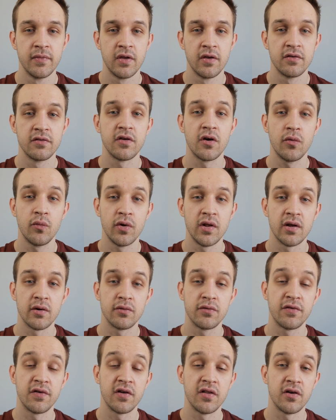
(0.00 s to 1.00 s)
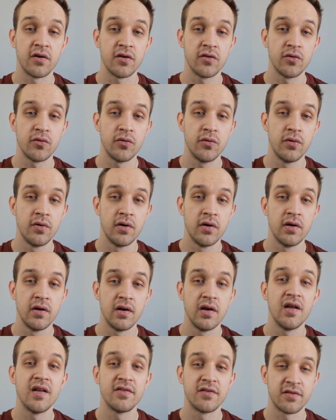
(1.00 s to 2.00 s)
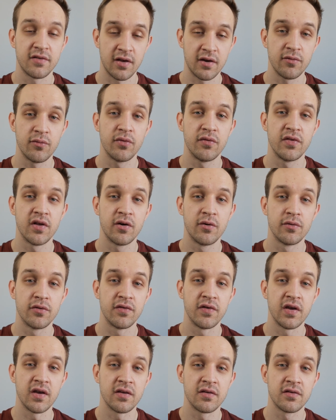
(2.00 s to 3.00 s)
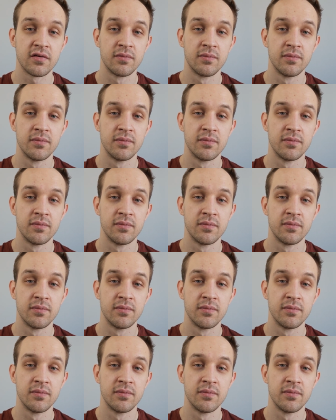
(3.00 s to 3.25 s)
So without further ado, let's start with the good things.